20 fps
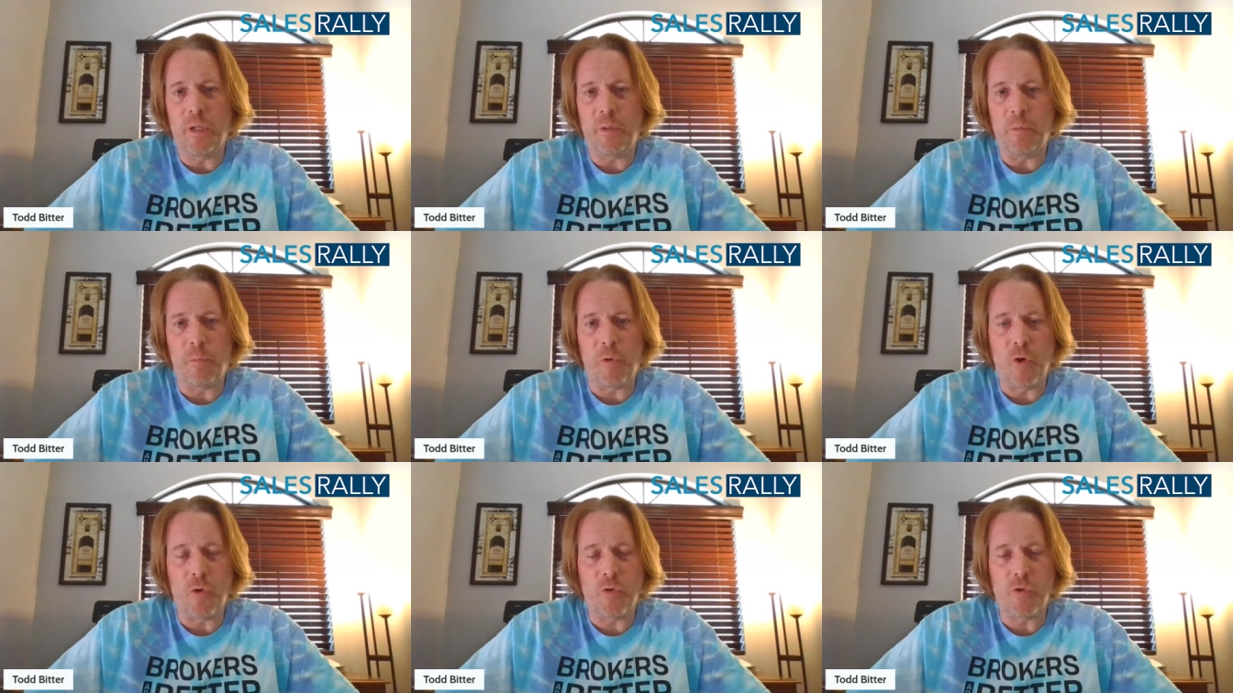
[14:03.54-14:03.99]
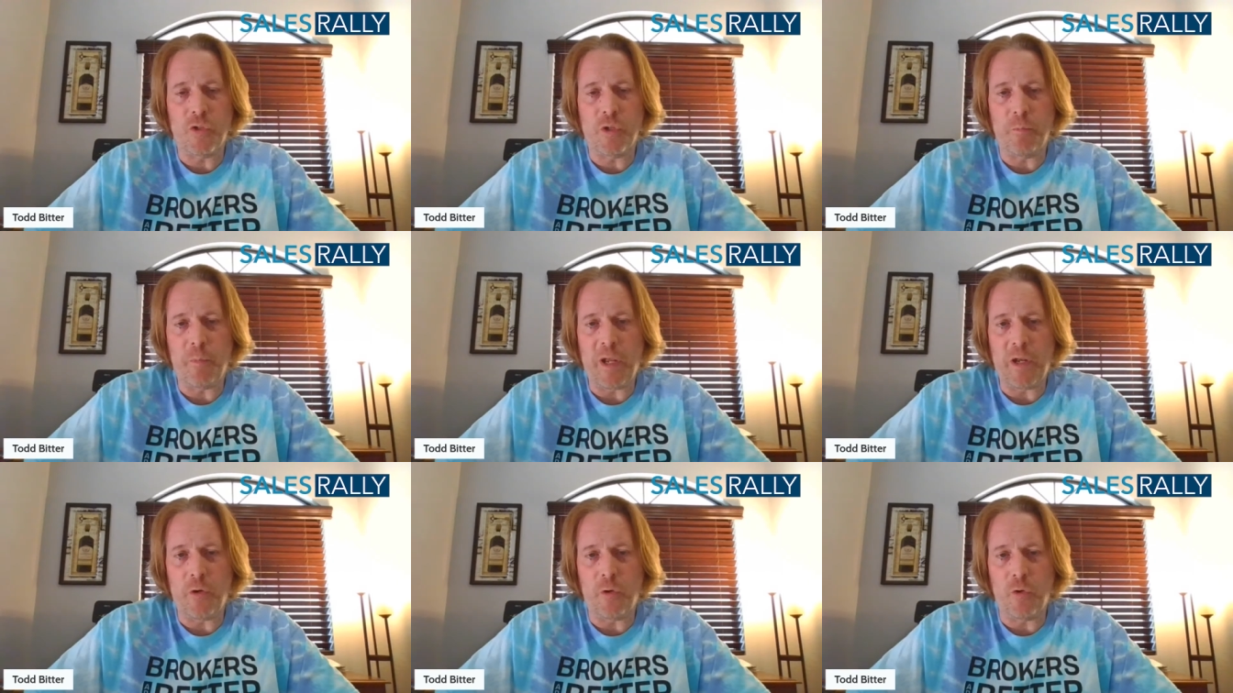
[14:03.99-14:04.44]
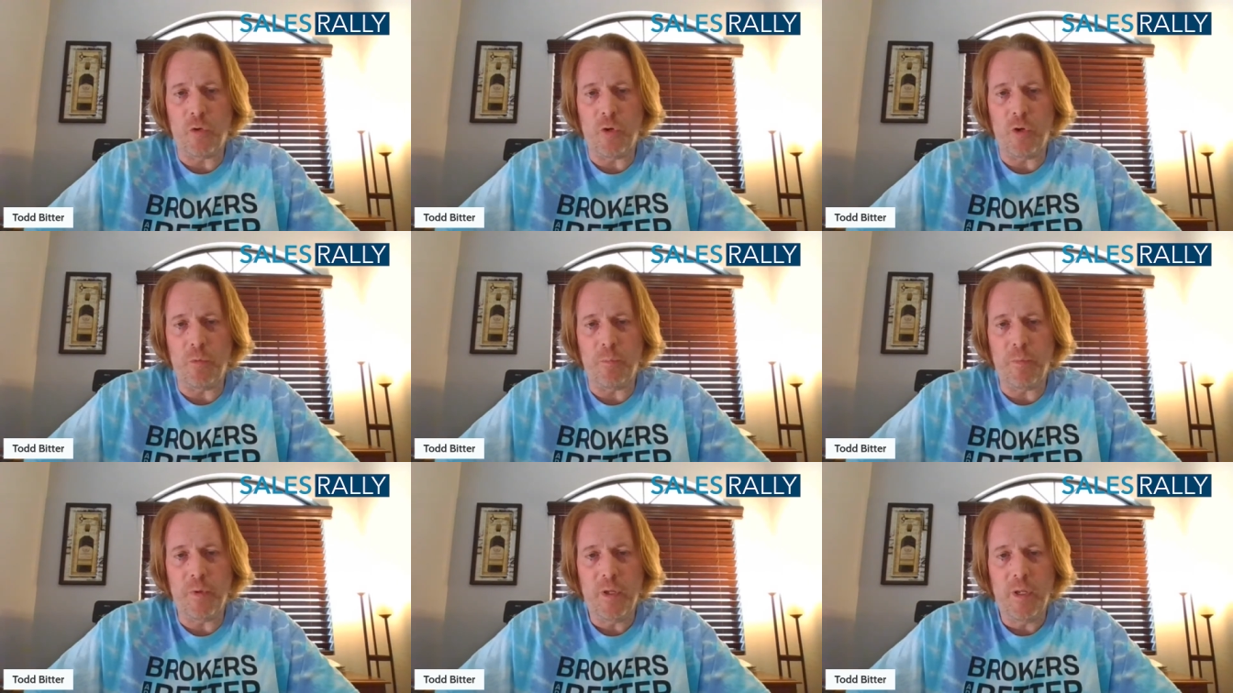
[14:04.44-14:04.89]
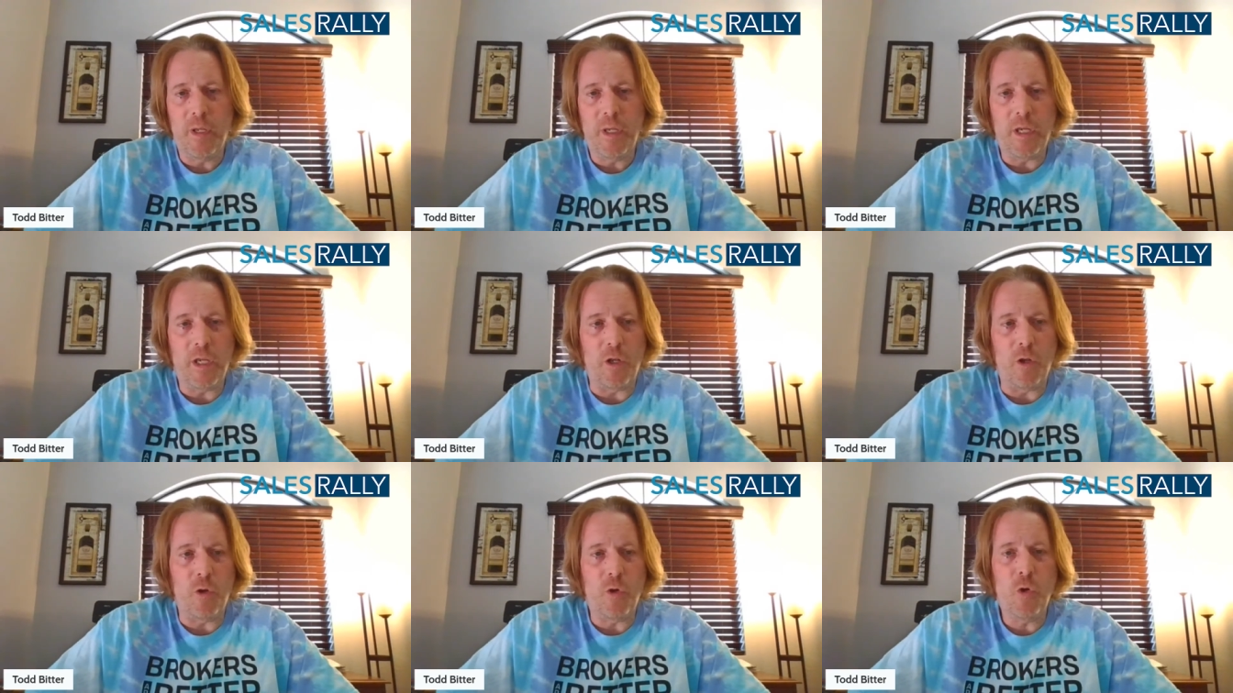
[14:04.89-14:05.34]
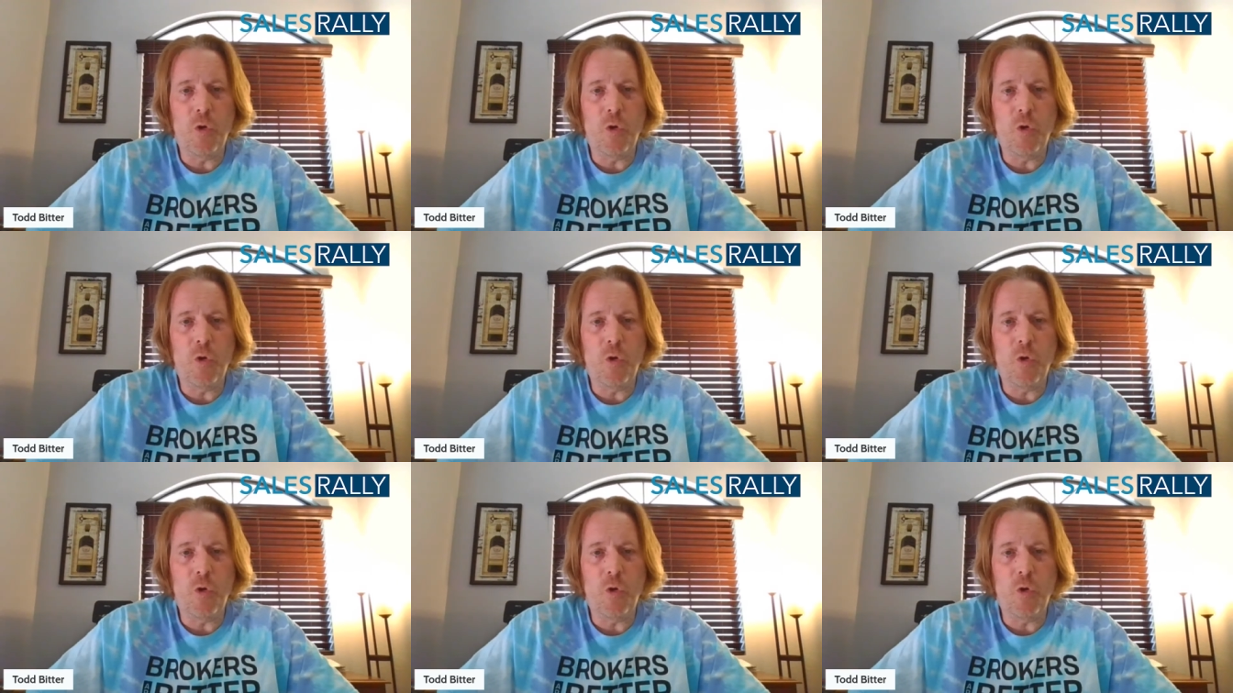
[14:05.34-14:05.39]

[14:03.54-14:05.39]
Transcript: and the Brokers Are Better group. You know,